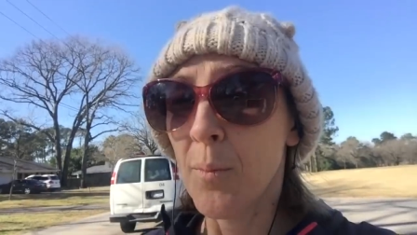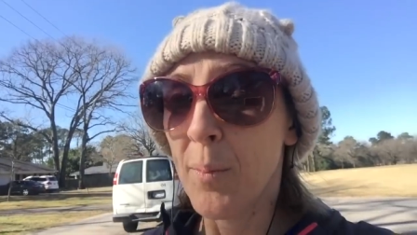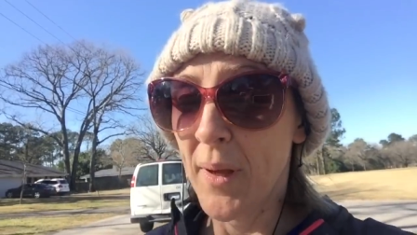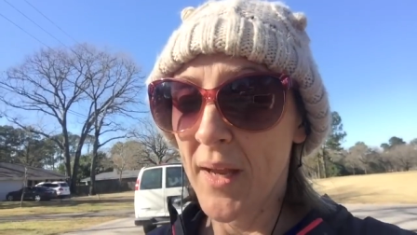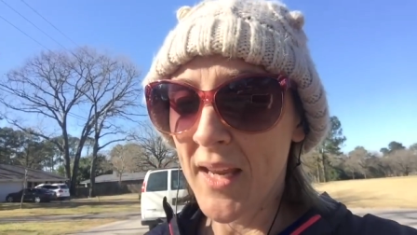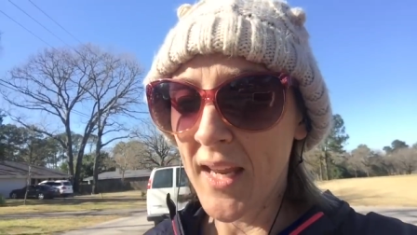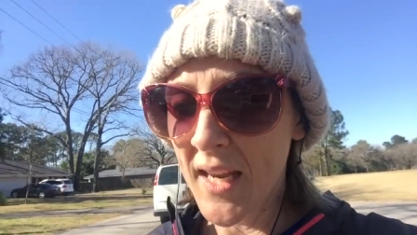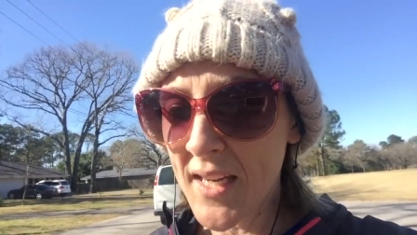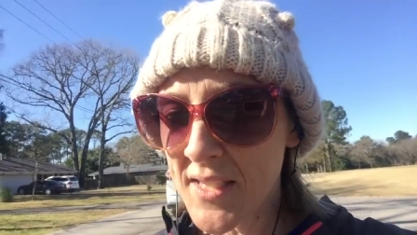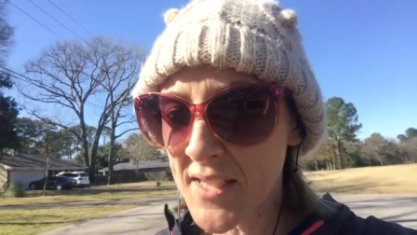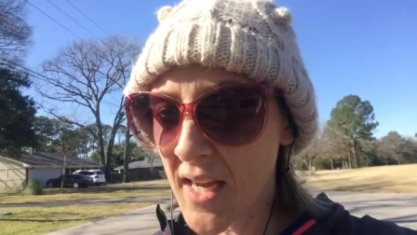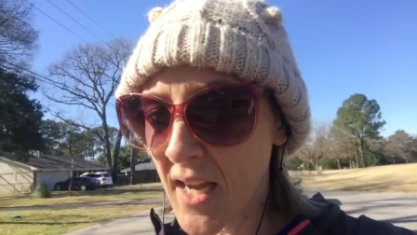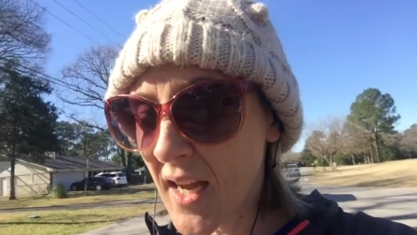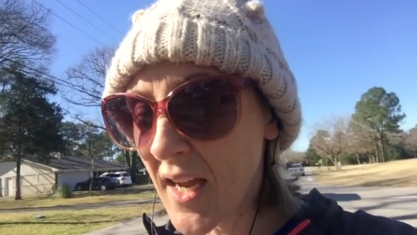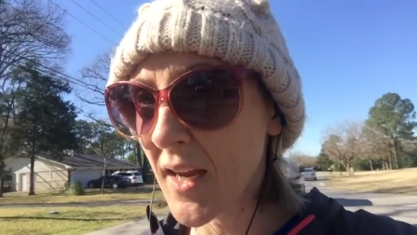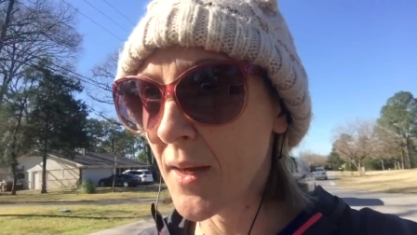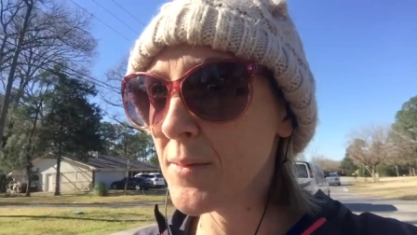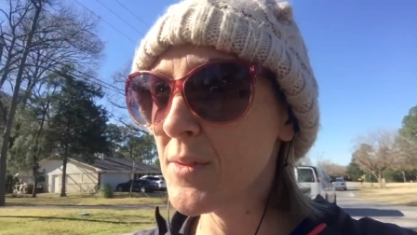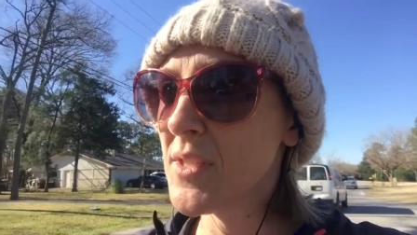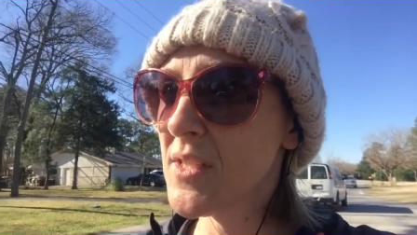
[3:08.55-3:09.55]
pick a
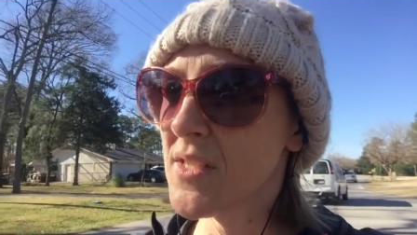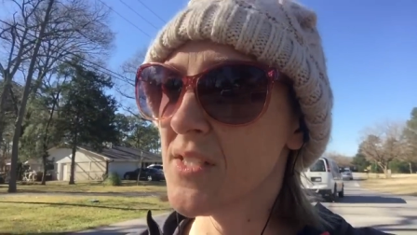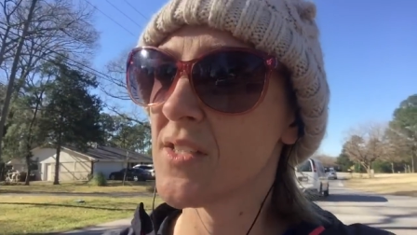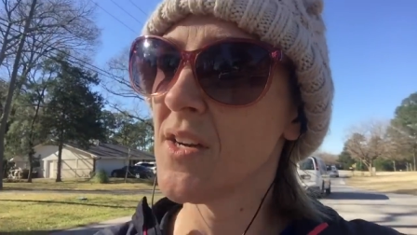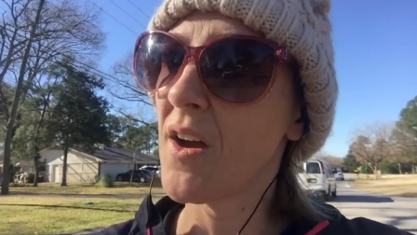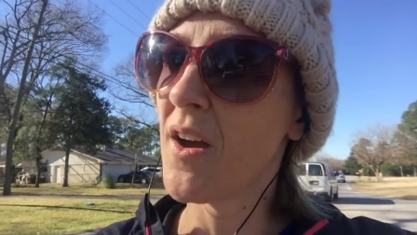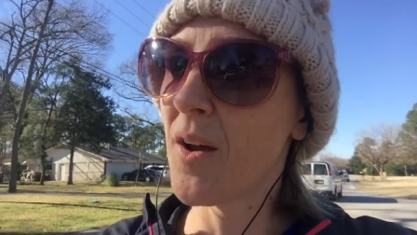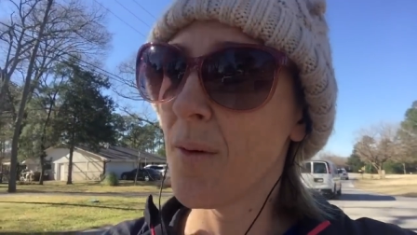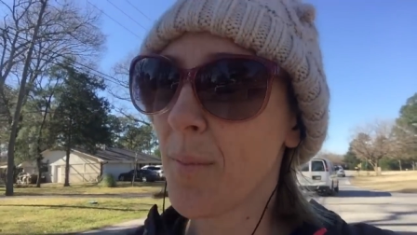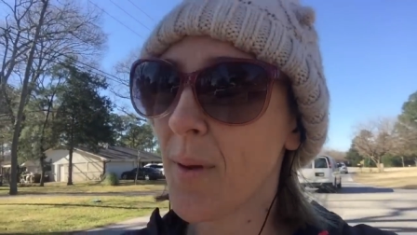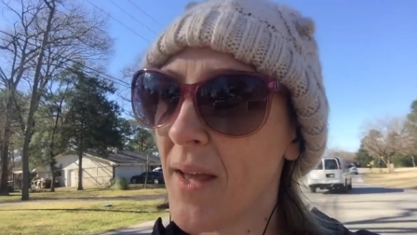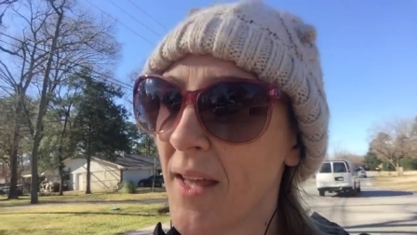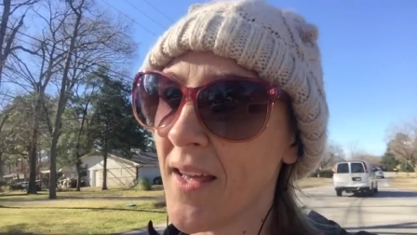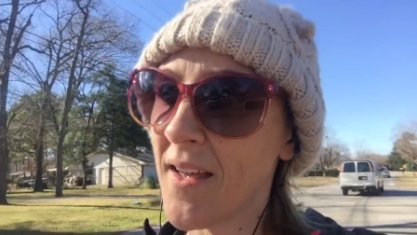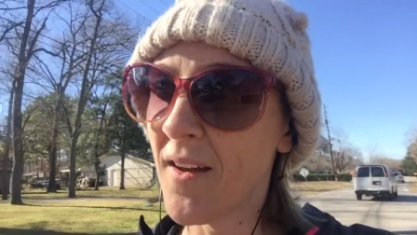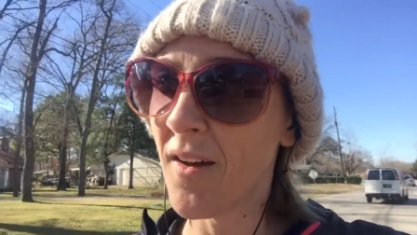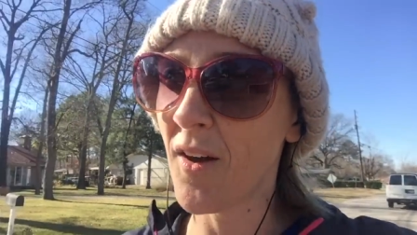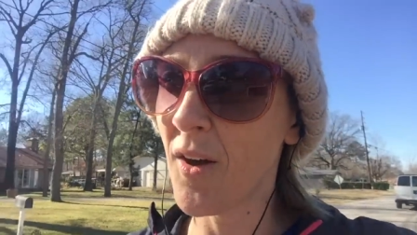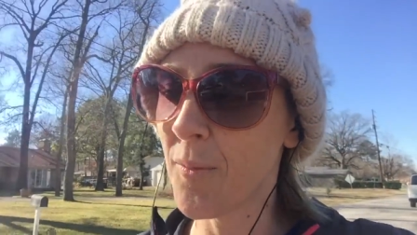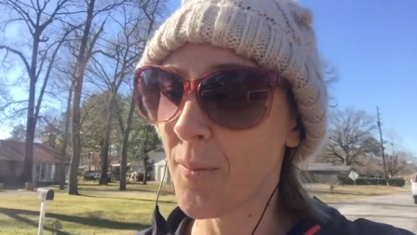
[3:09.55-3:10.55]
time to stop
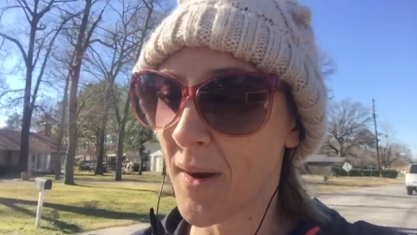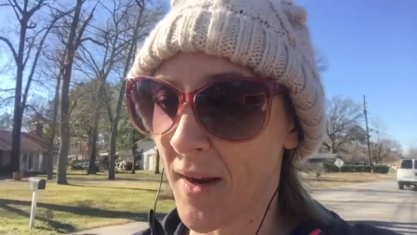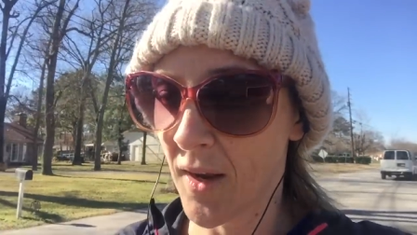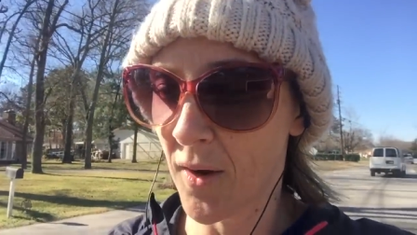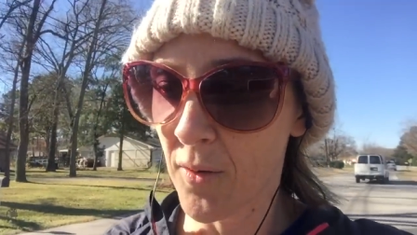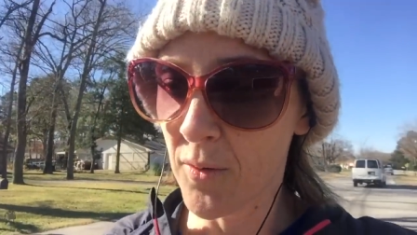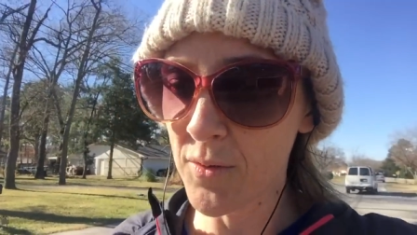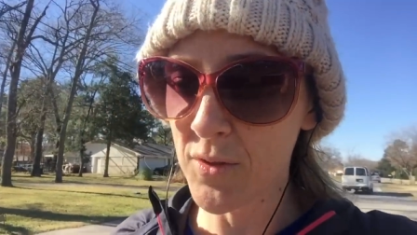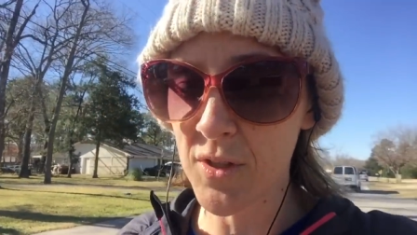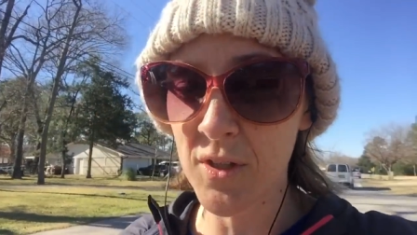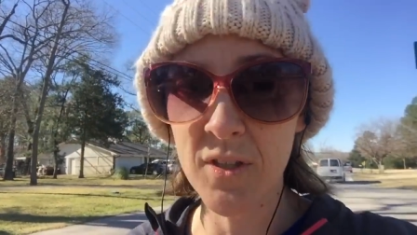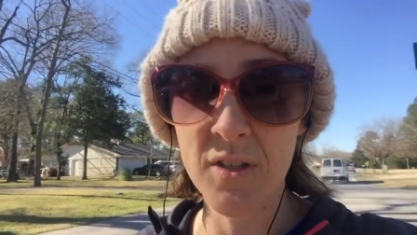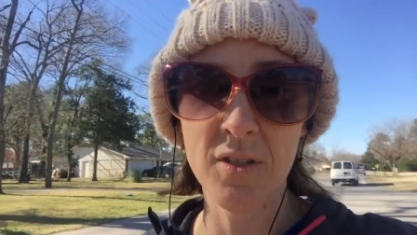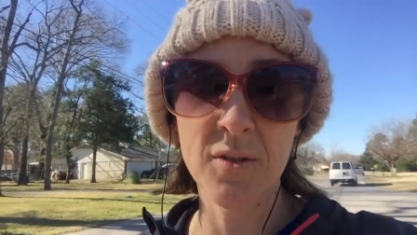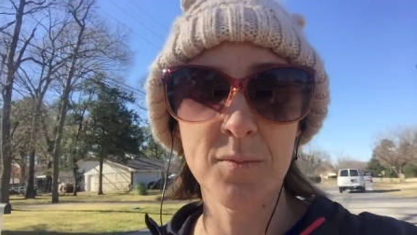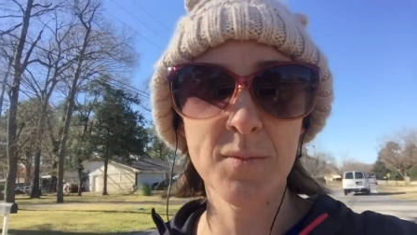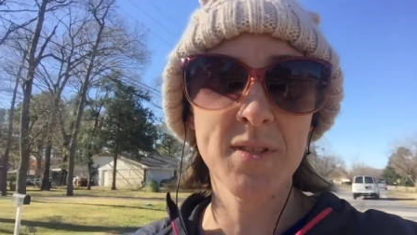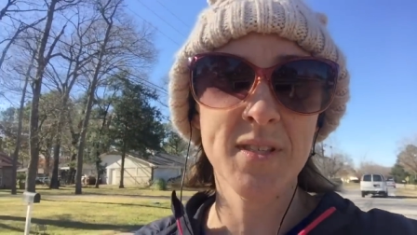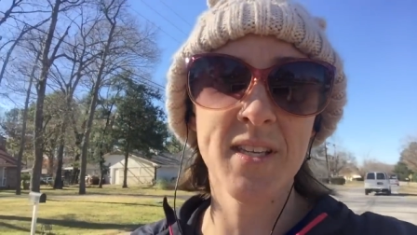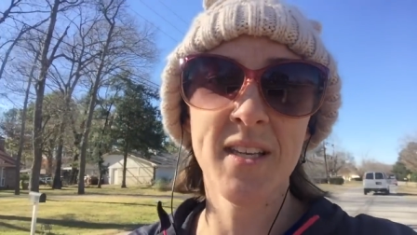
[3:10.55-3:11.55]
on my own
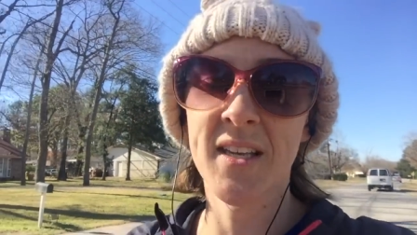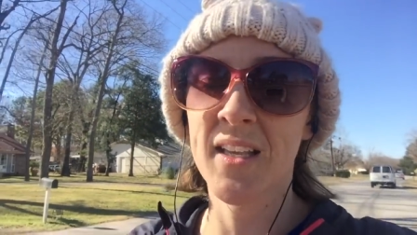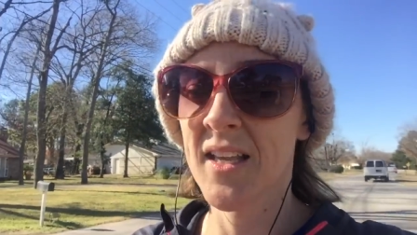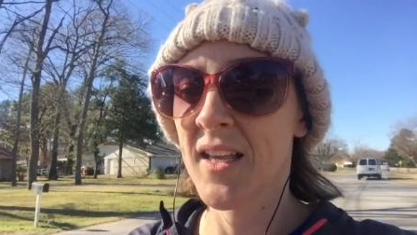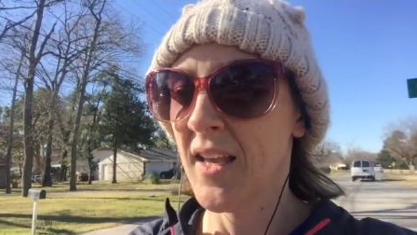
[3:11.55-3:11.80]
terms,